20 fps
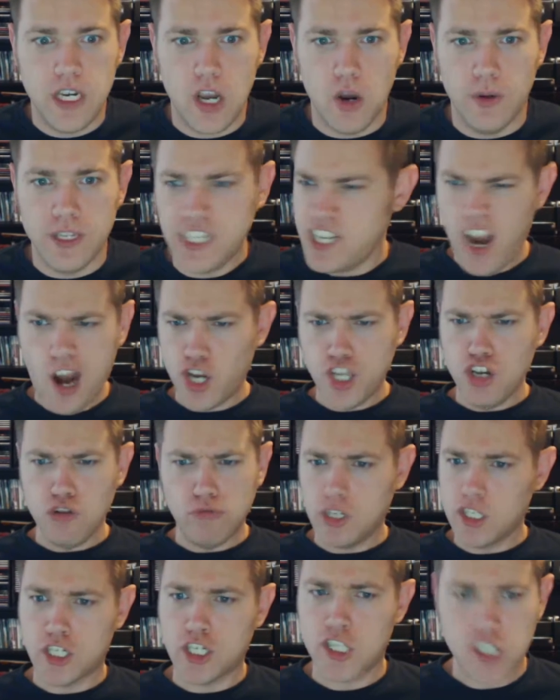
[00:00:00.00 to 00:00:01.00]
video, would say, "Are
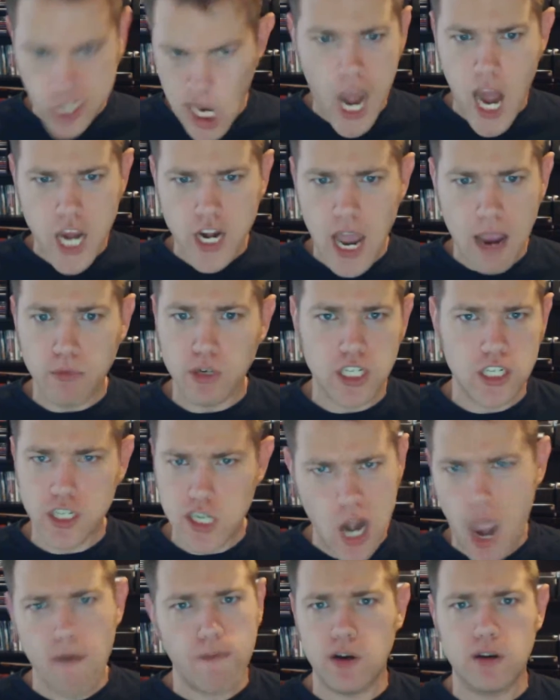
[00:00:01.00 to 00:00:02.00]
you insane? I would
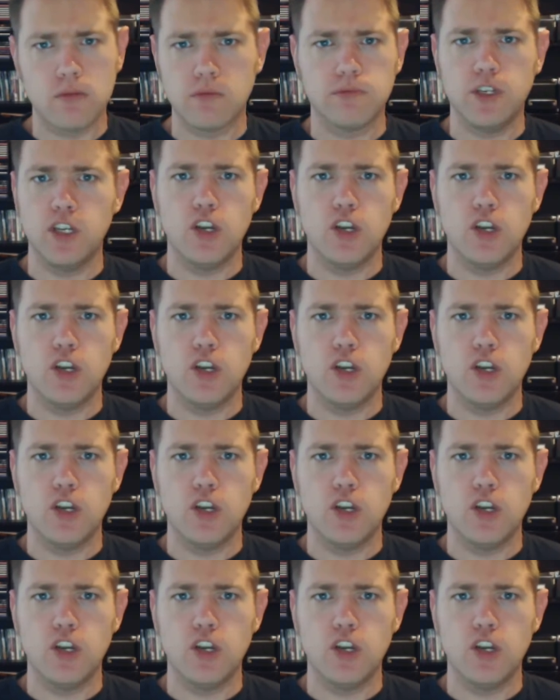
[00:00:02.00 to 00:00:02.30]
never,